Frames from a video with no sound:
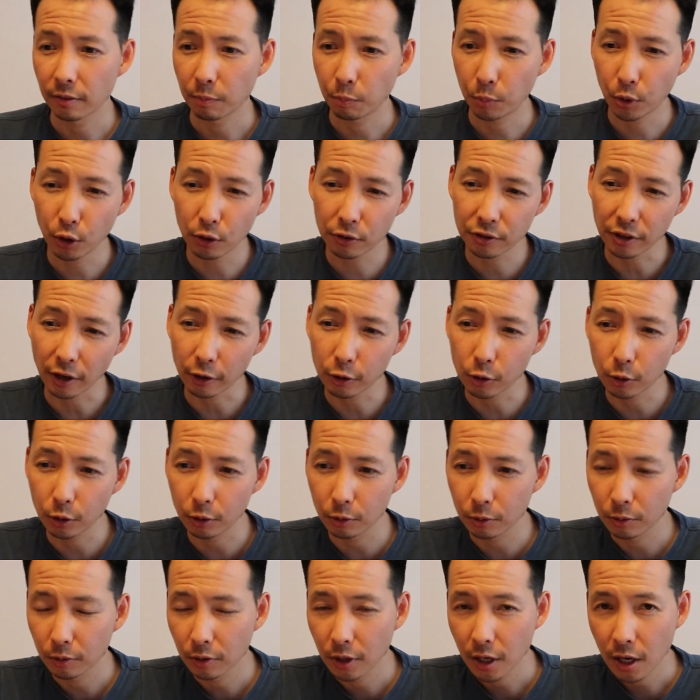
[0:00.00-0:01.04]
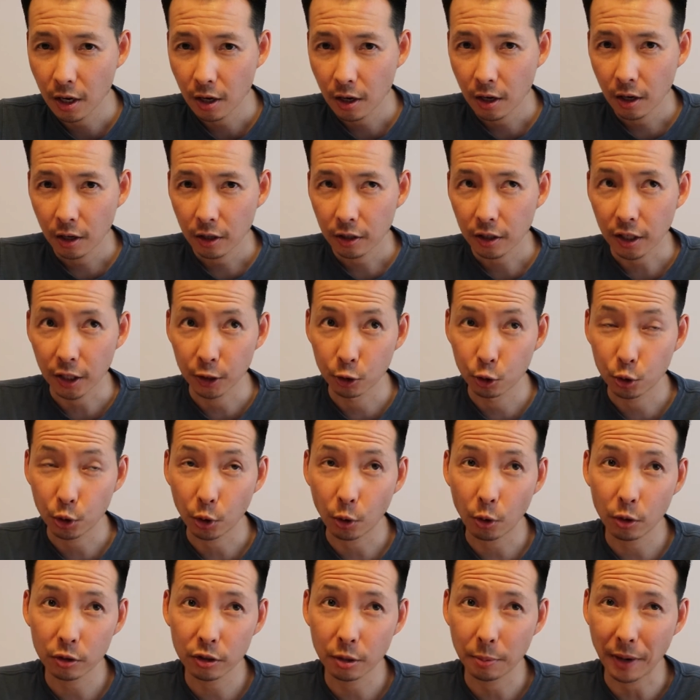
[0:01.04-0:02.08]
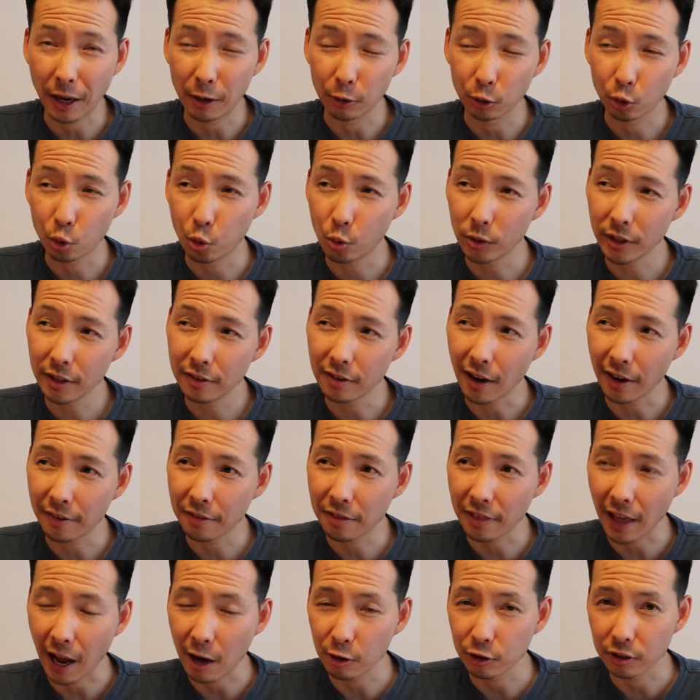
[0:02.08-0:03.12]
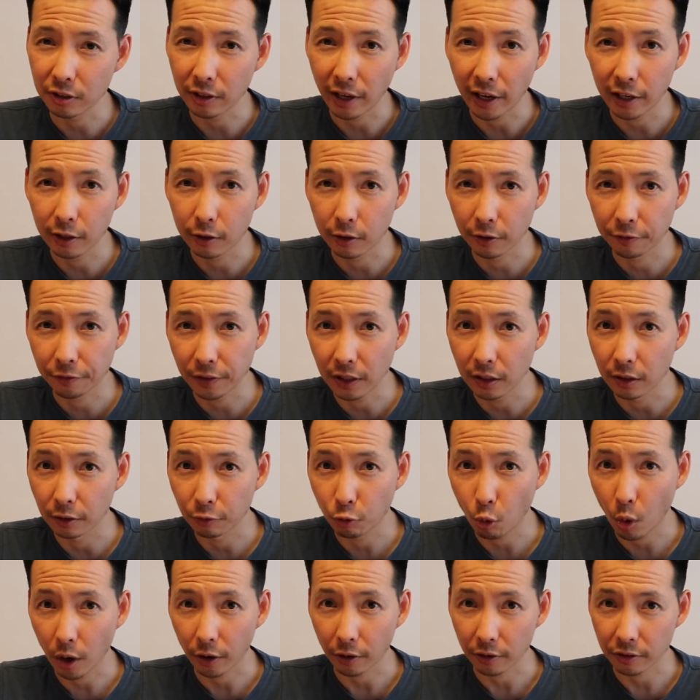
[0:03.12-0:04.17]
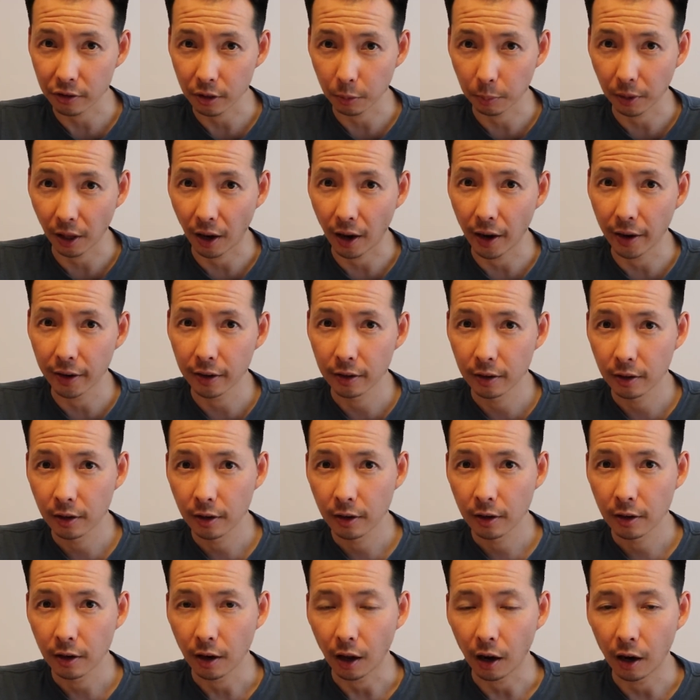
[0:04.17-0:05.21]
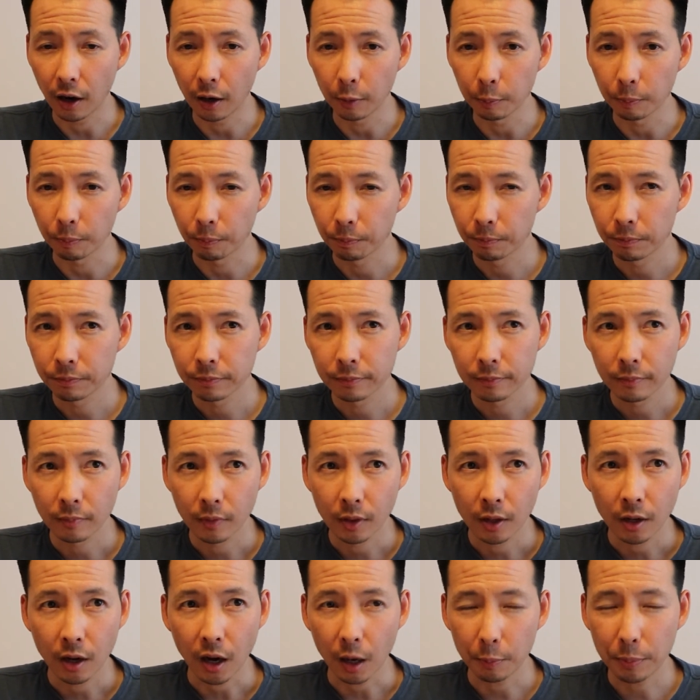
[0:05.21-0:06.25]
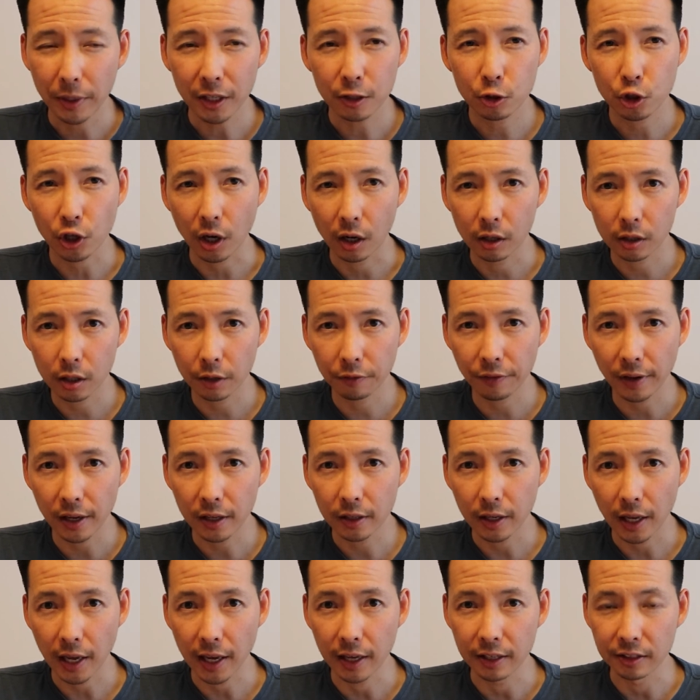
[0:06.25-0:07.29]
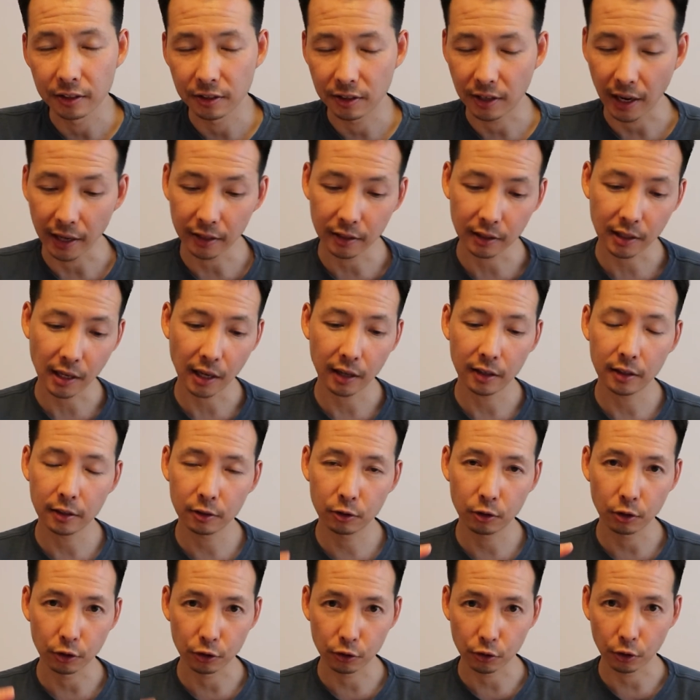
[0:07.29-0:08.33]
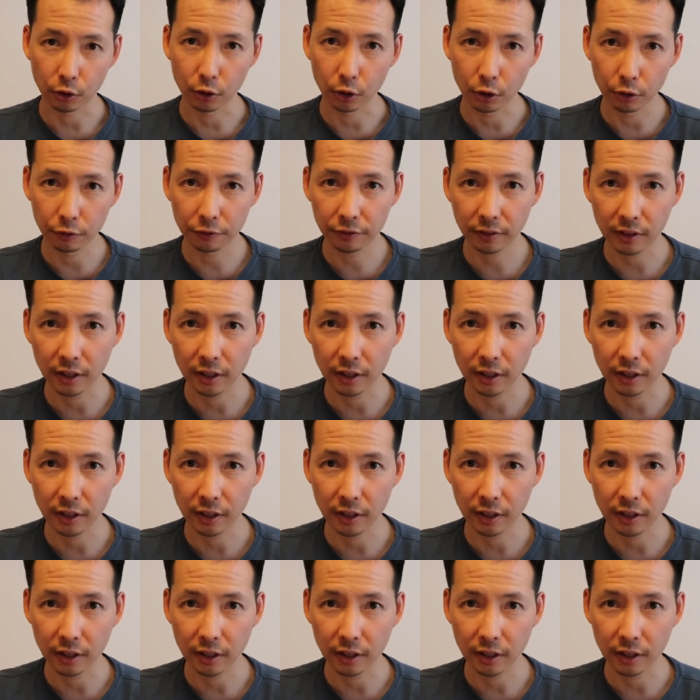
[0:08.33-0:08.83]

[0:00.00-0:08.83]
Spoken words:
PureCycle controls about 29,000 acre-feet of water supply. A big chunk of it is dedicated to serve